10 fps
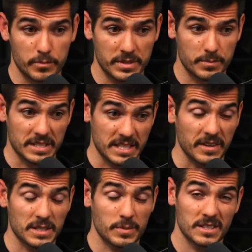
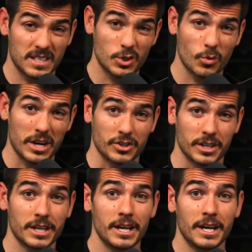specific sp-
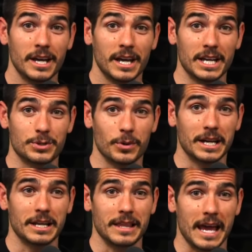situation is
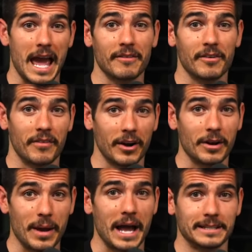when they have a
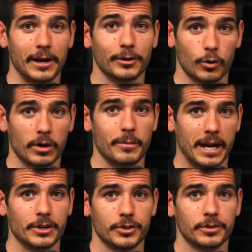very bad territory
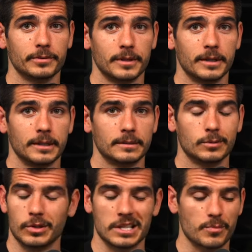manager
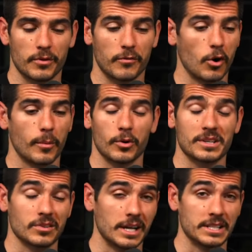who doesn't perform or
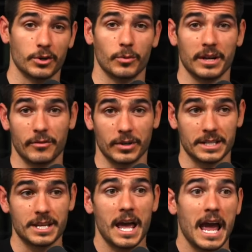is lazy or whatever it
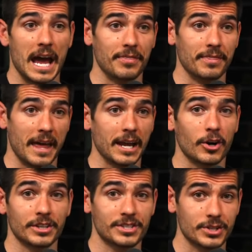is. And they
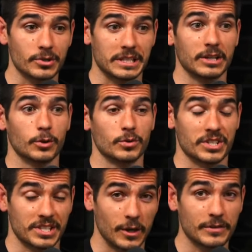are an associate who's
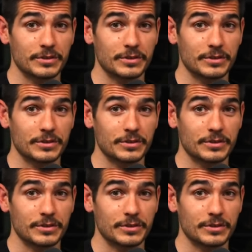a self